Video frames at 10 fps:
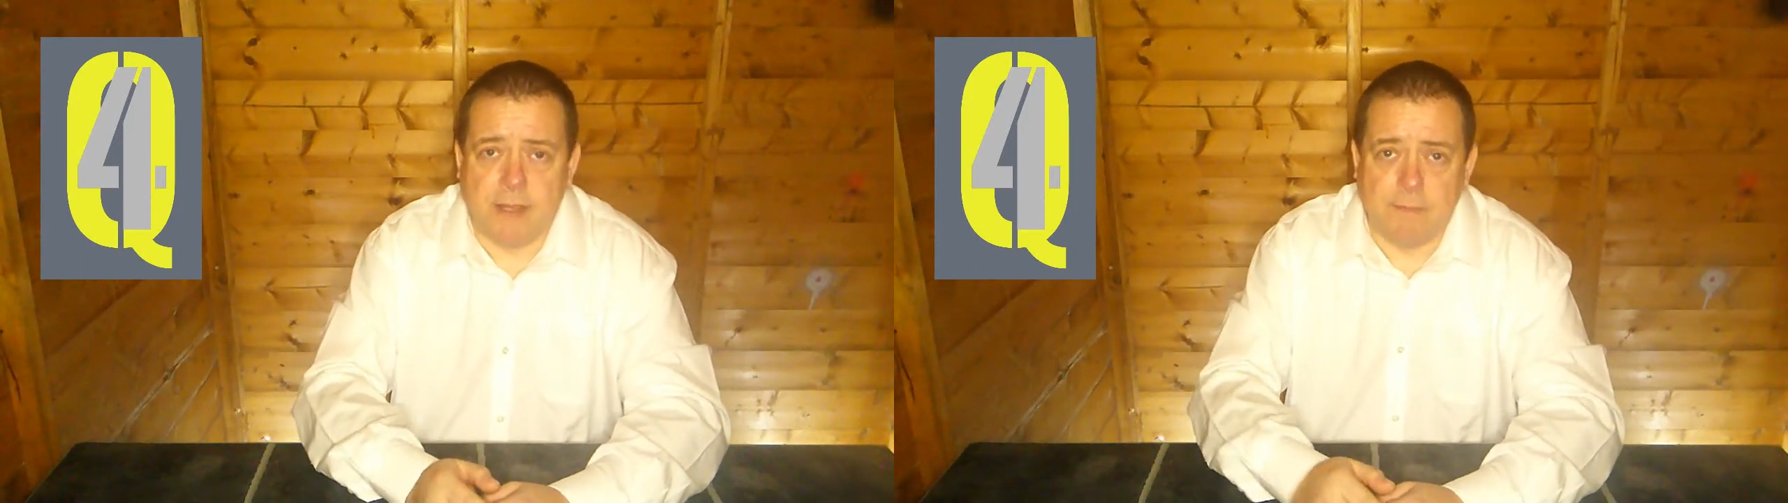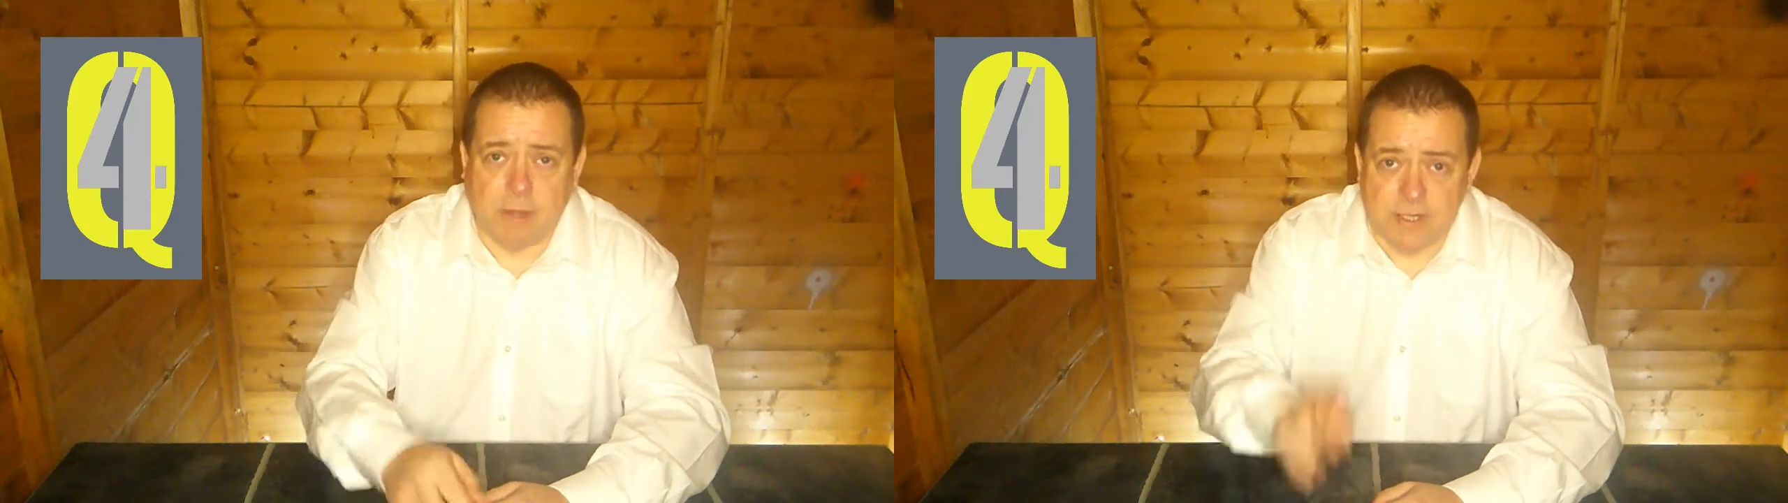
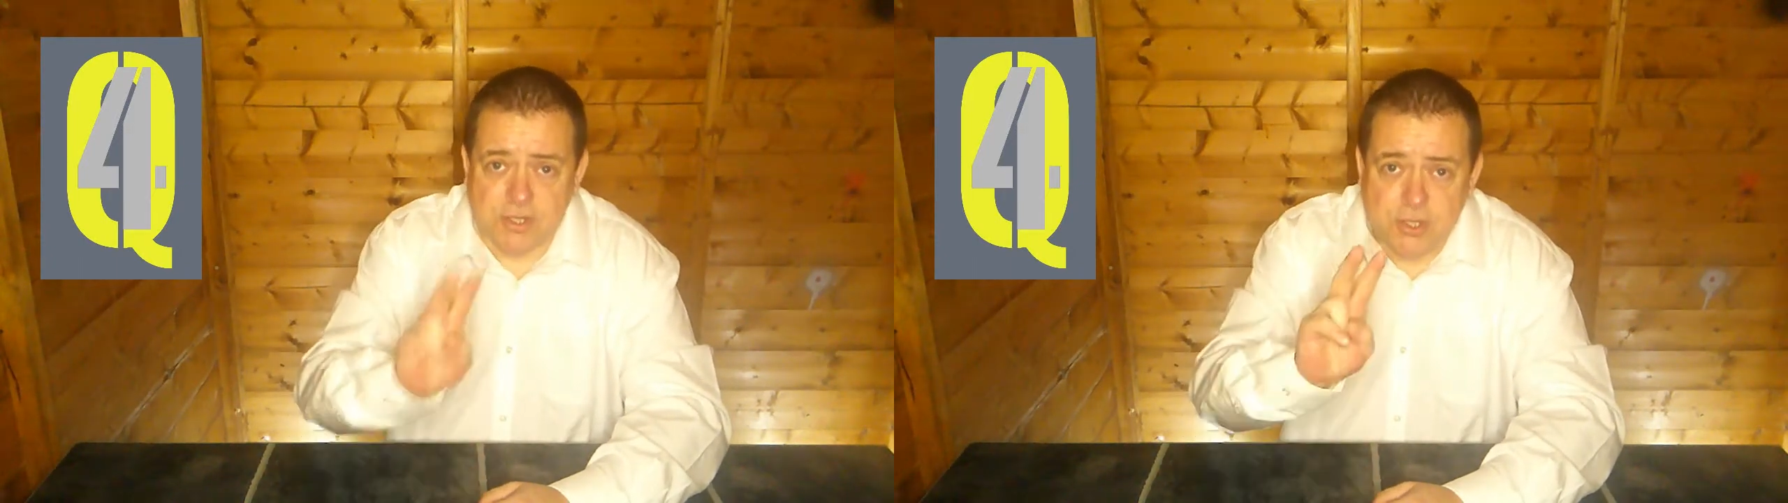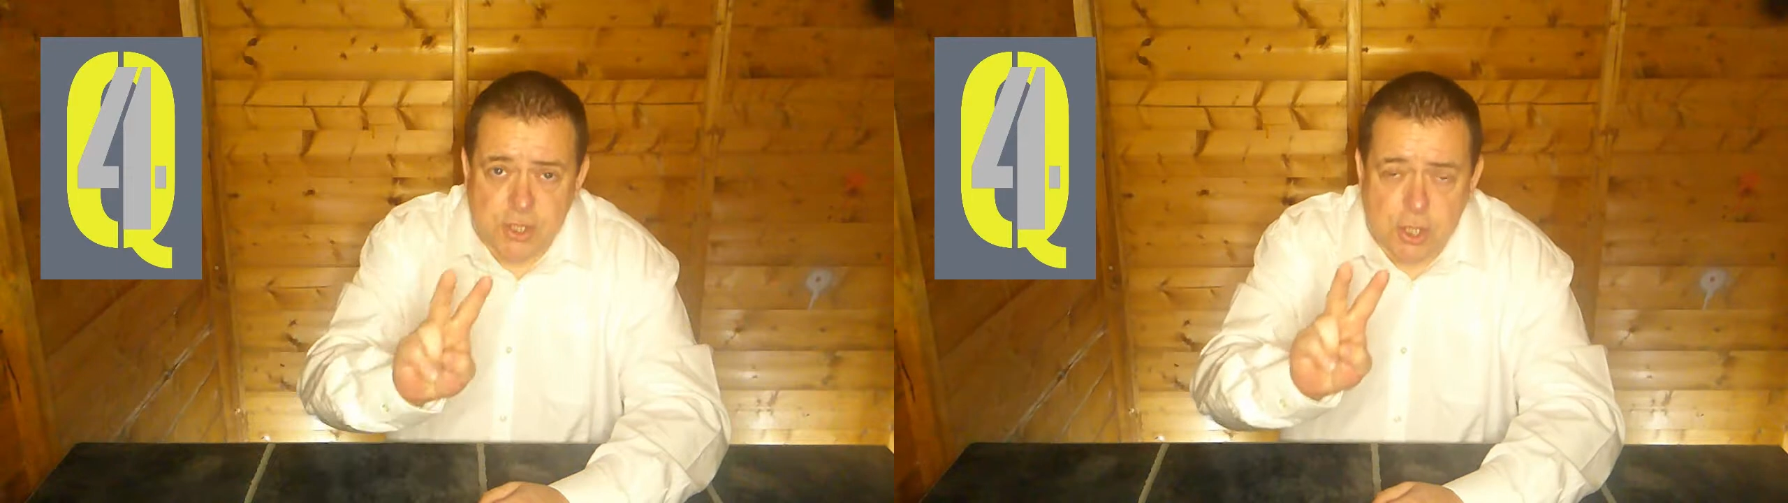he buys
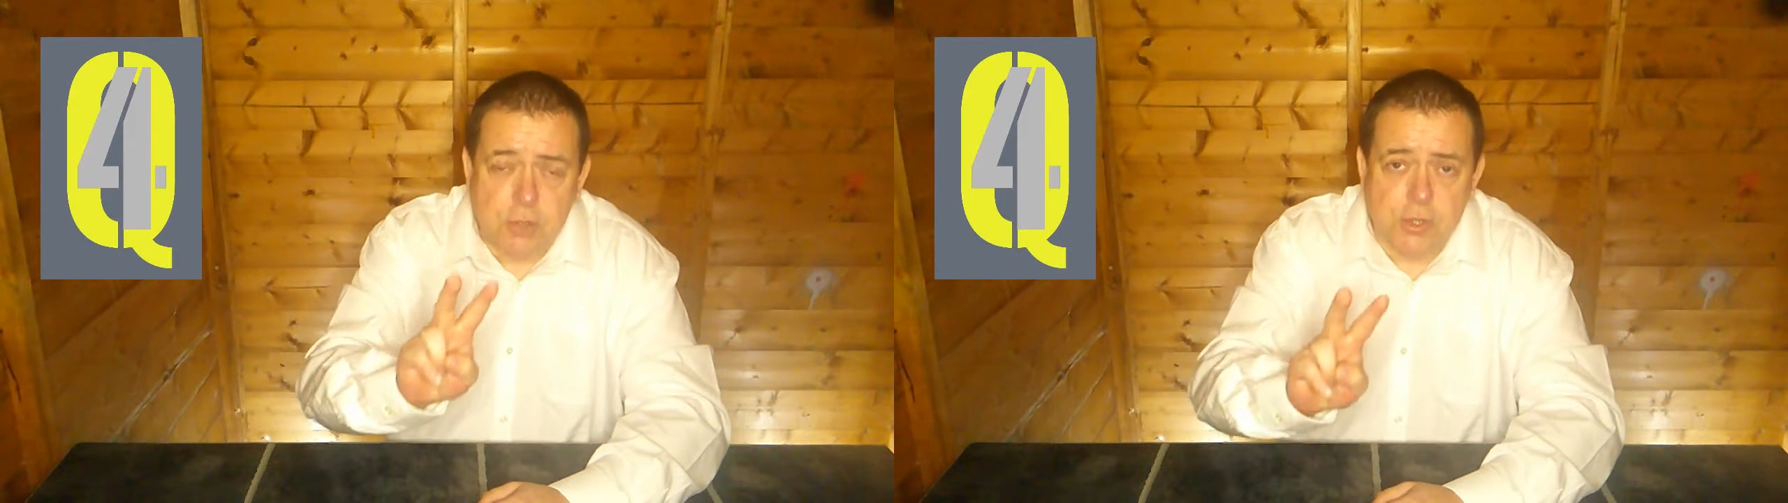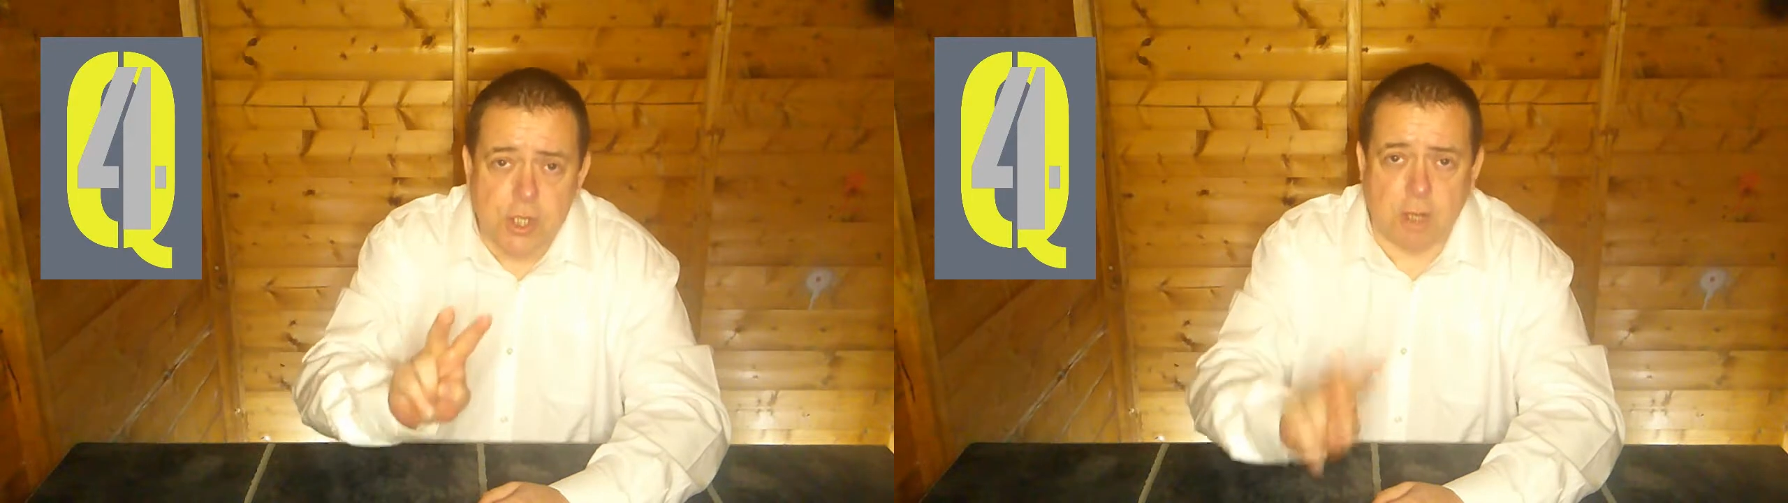2
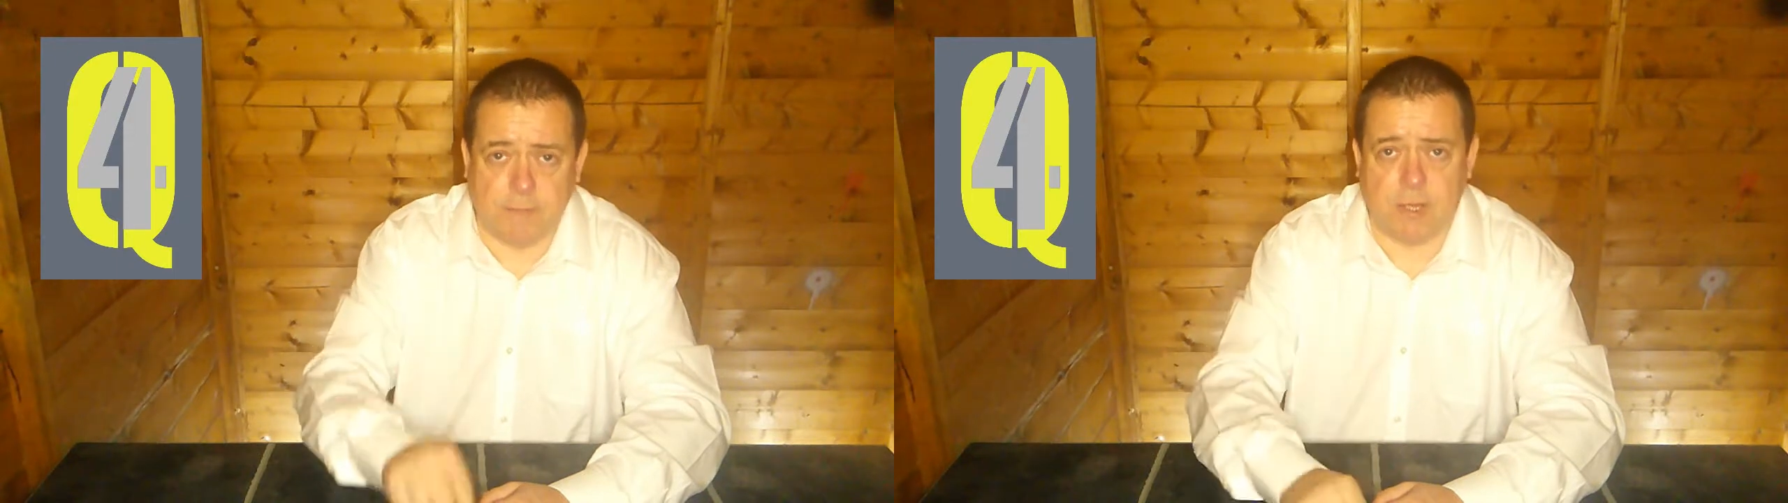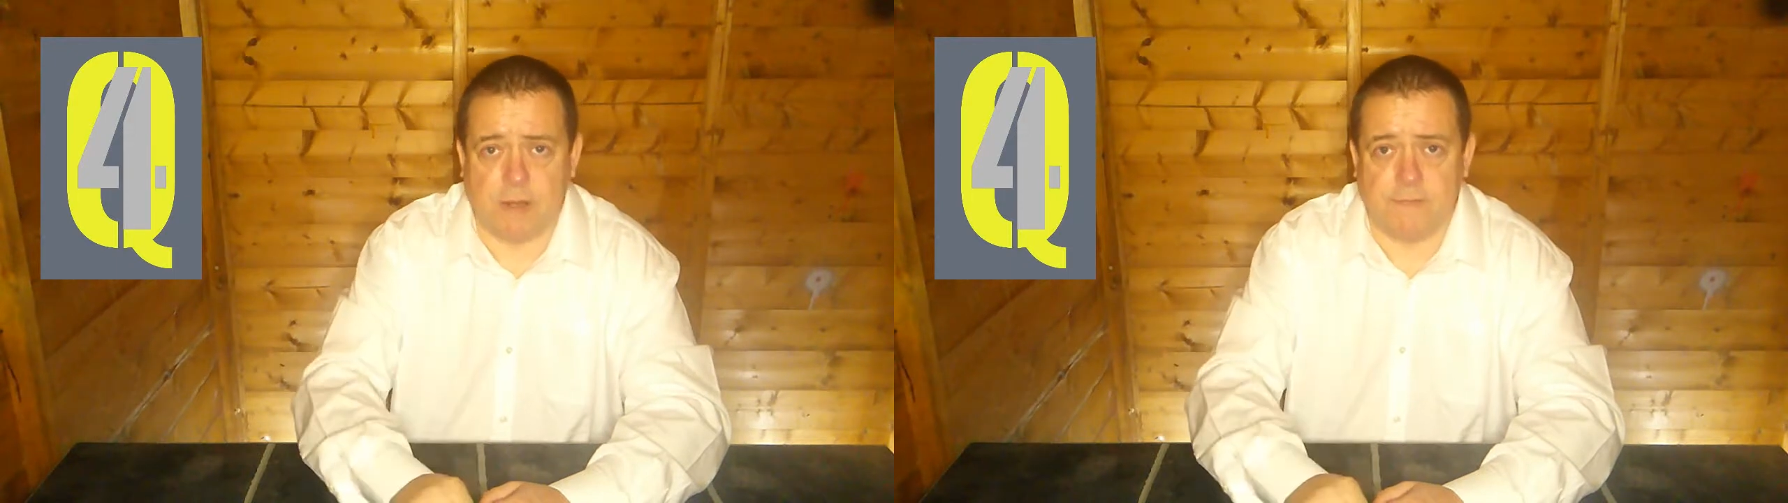sharp
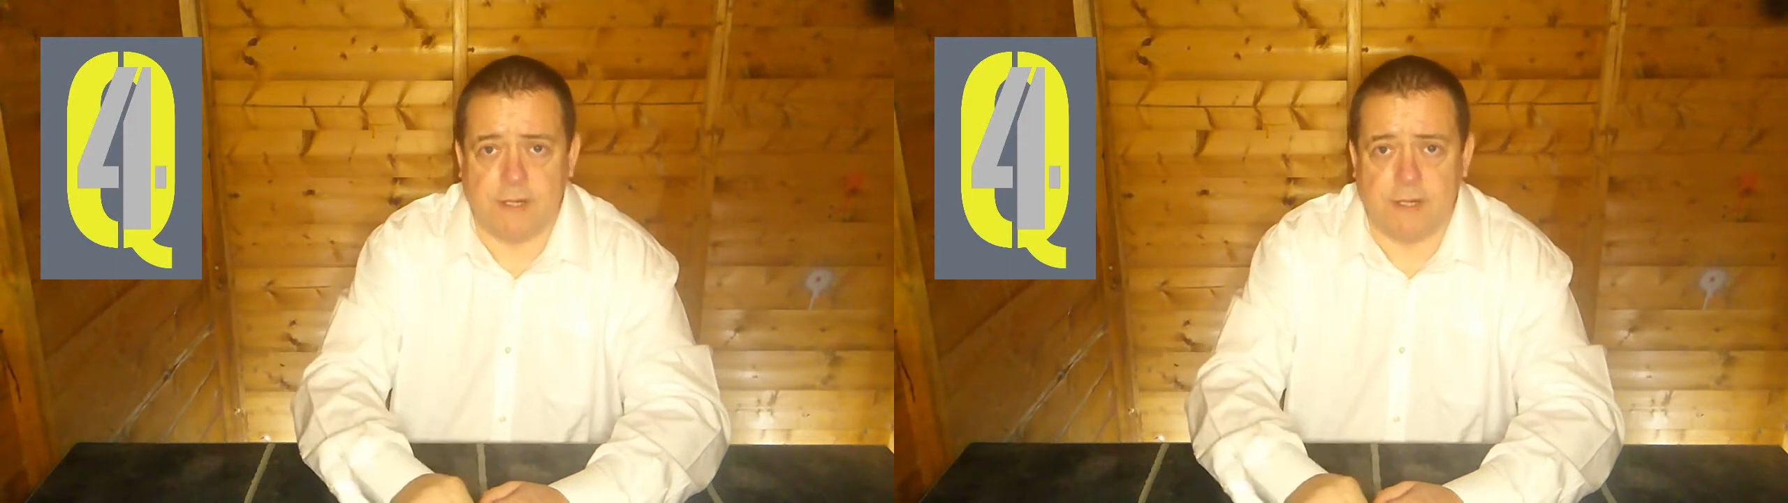carving